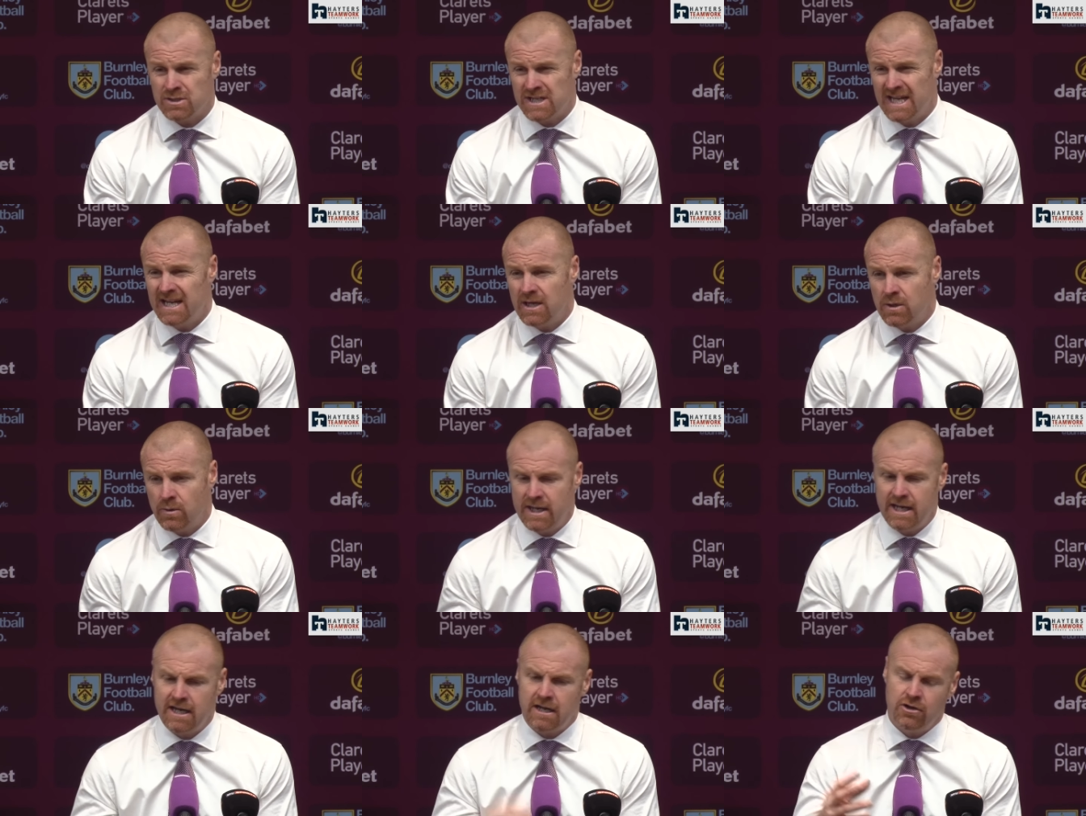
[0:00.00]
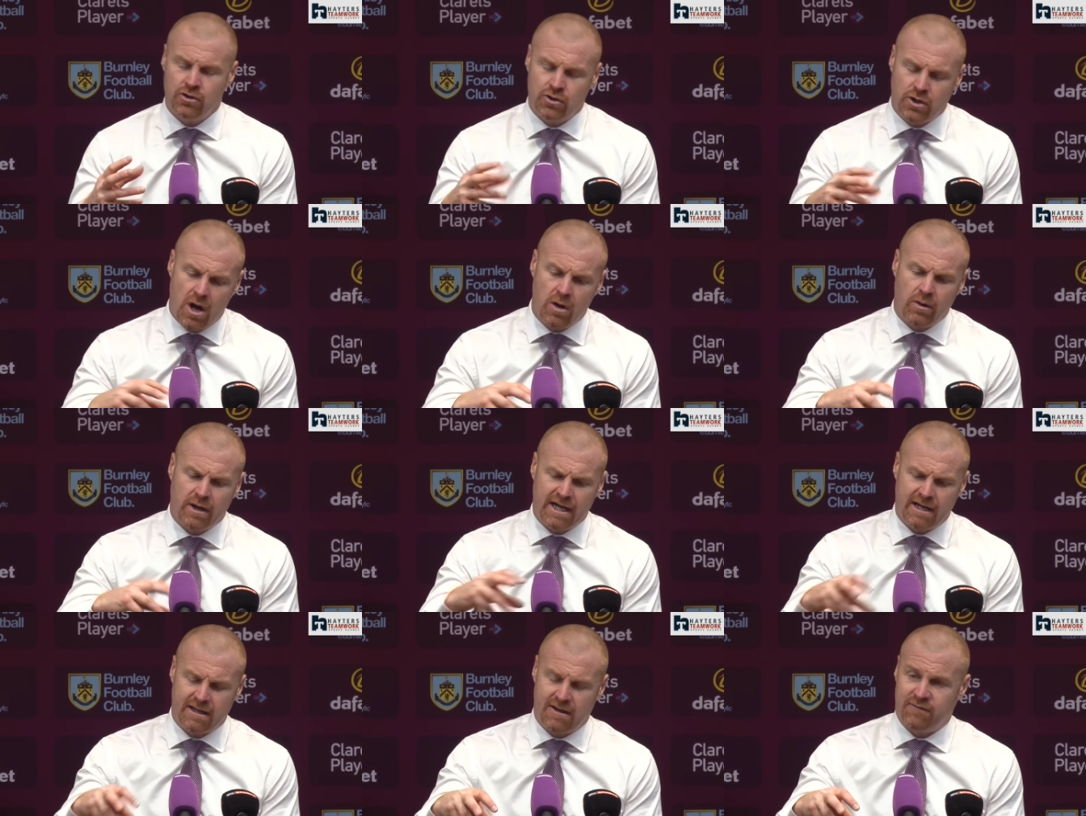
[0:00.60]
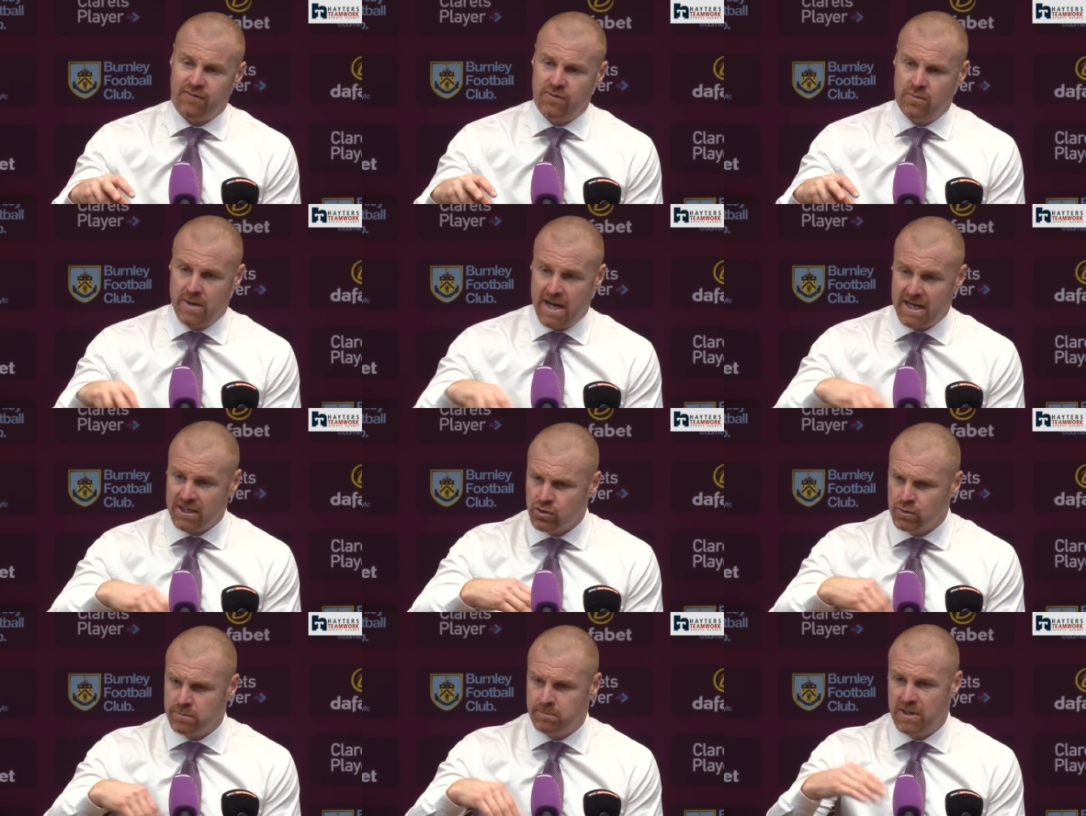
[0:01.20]
was equally a good goal in a different
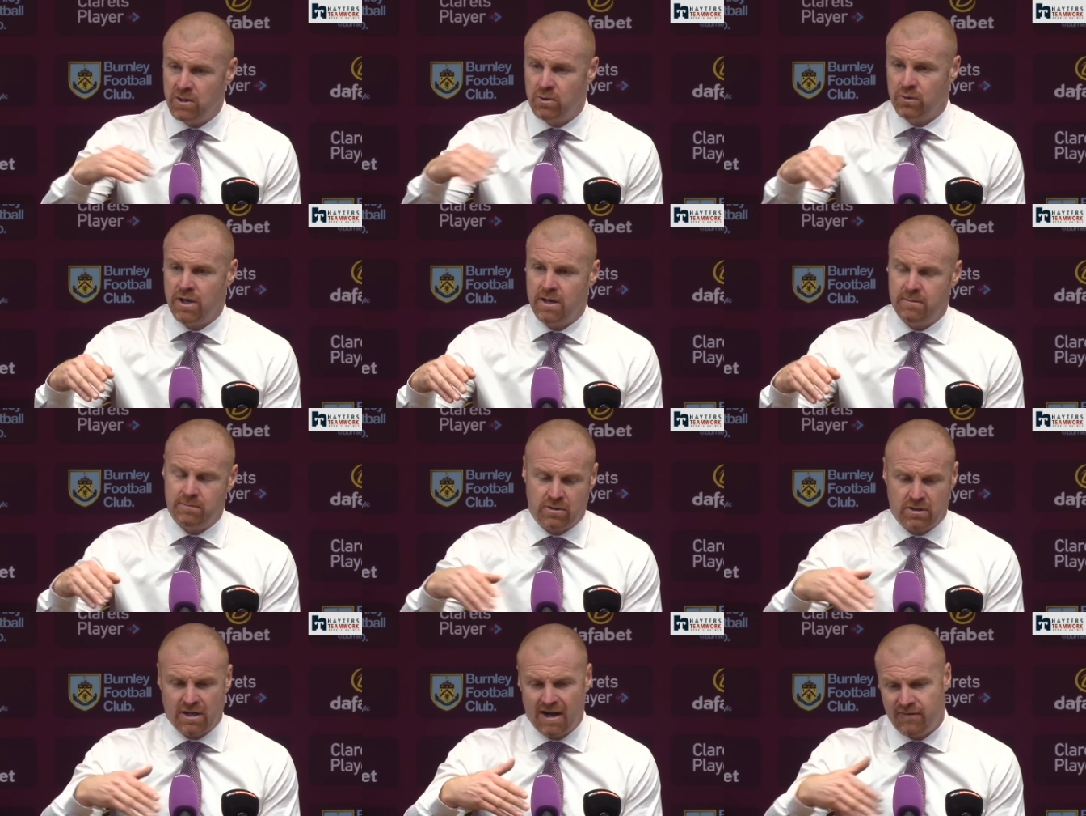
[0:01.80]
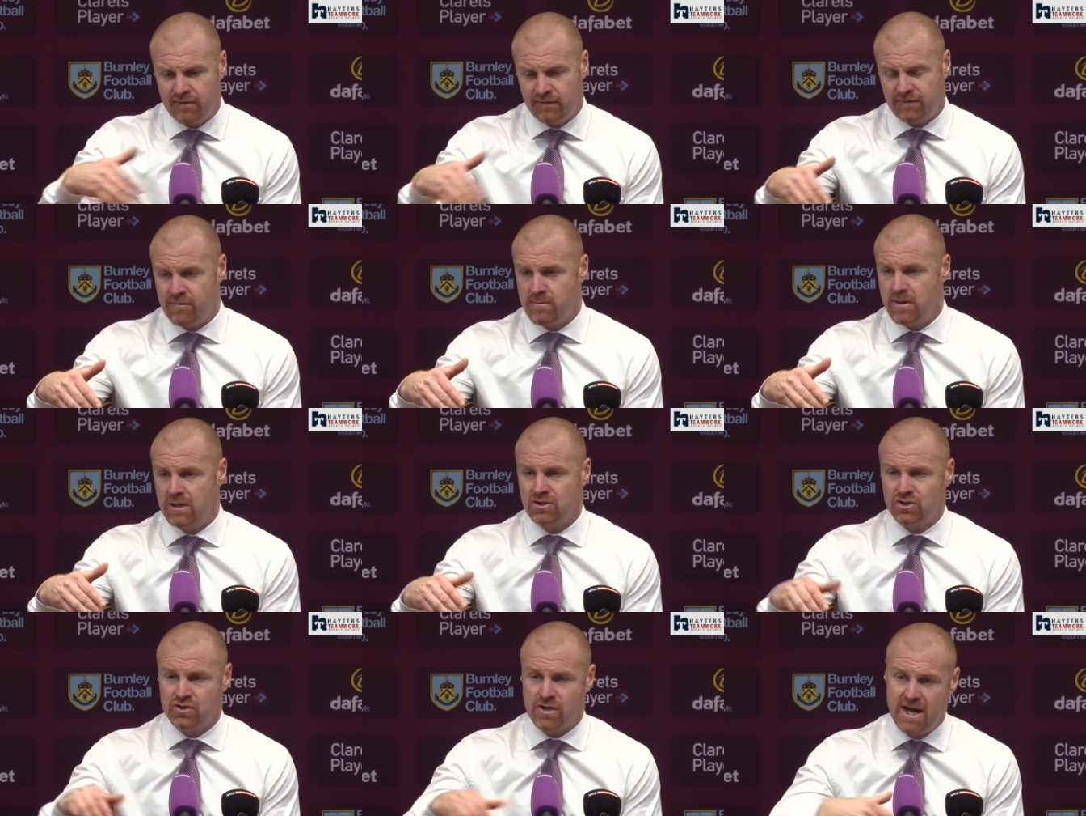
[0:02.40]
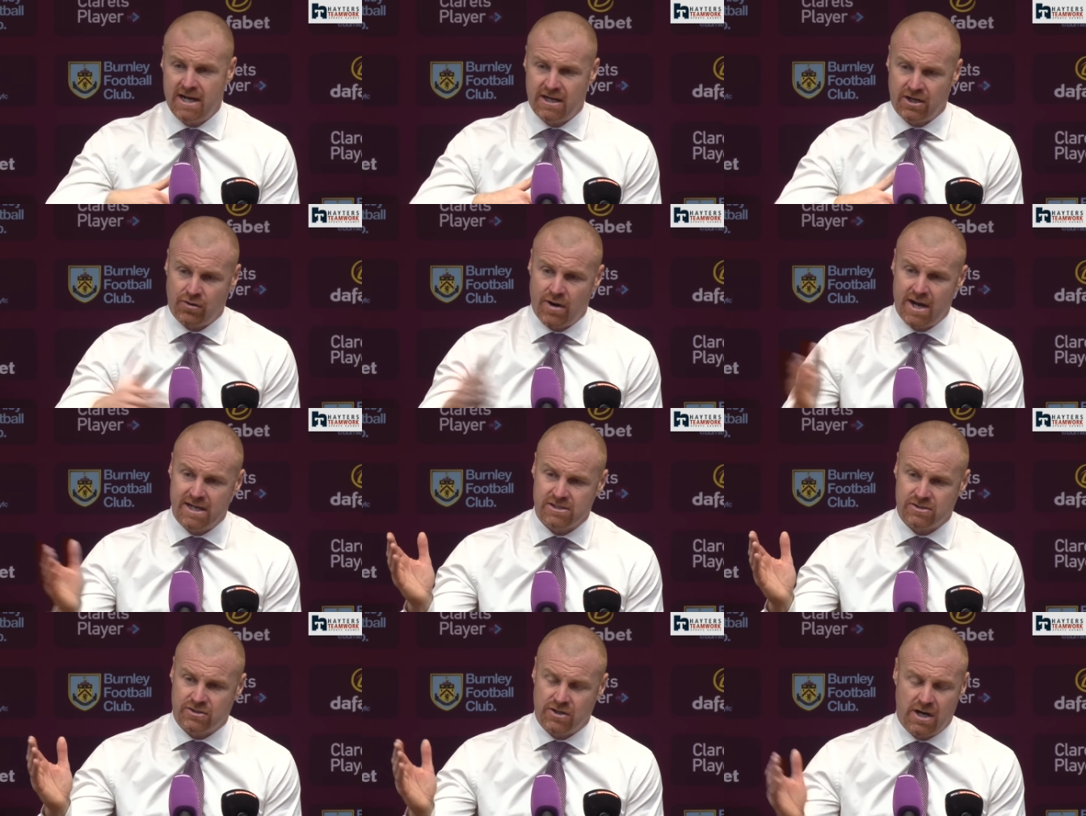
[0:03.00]
way. Good build-up, clever from Andre, and a
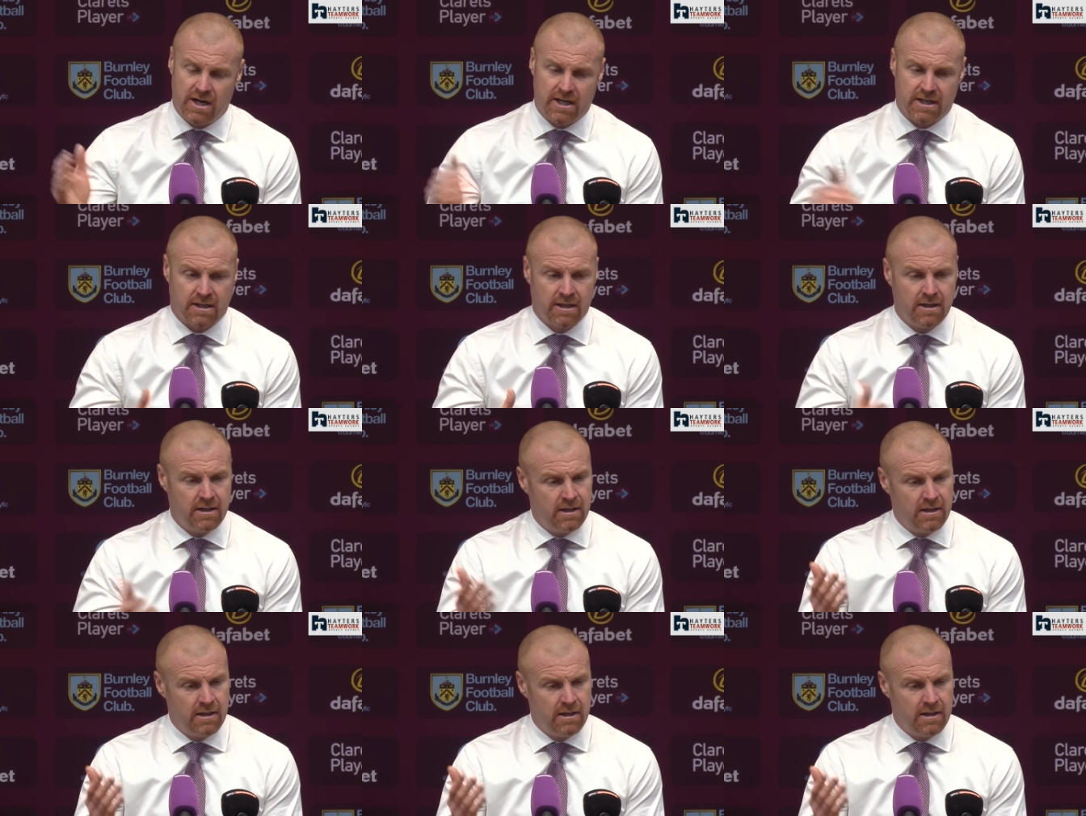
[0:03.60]
great strike.